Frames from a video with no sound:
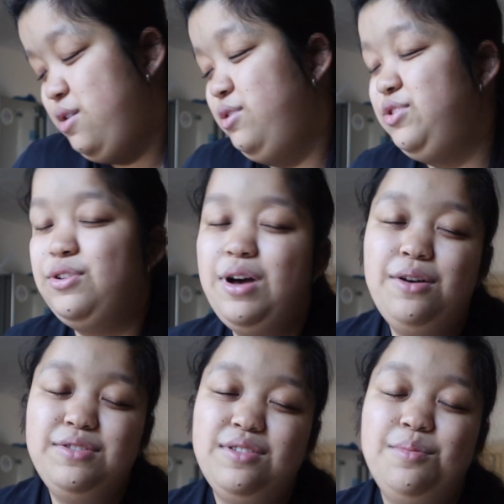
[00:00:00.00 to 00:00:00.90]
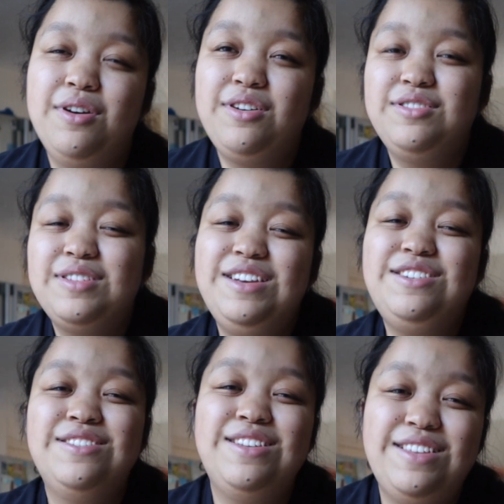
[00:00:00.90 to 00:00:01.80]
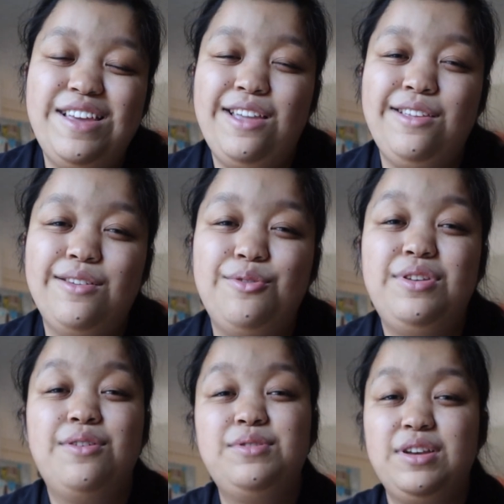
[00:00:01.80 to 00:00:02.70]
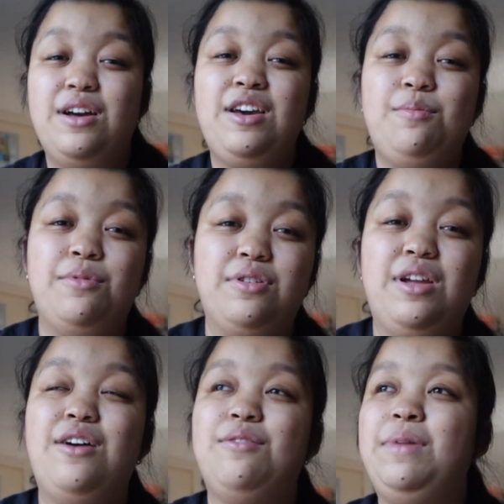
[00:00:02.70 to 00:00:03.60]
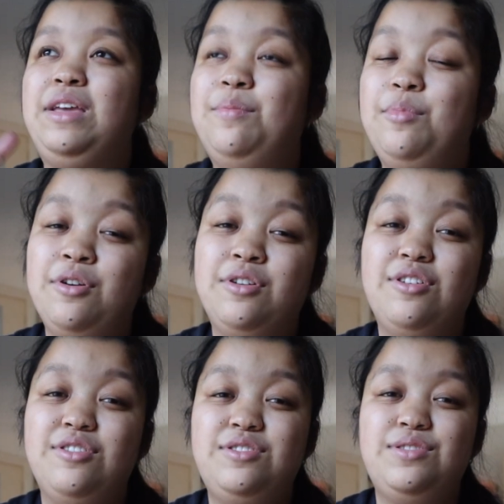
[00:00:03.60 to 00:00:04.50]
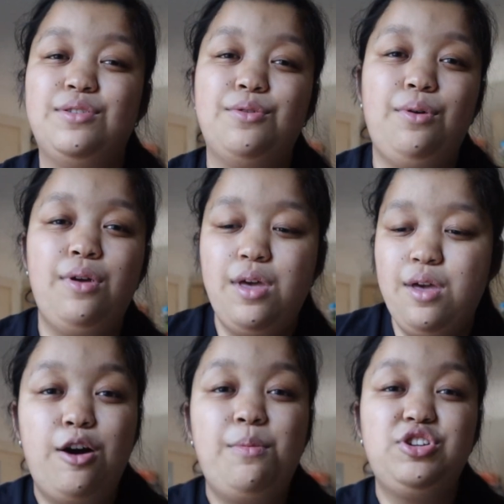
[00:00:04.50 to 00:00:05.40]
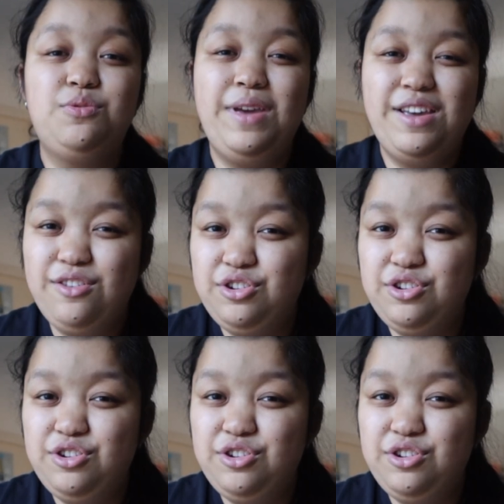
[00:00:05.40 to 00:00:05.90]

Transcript: So I was in the burger station, and then there was a guidebook on how to make burgers. So how much mayo you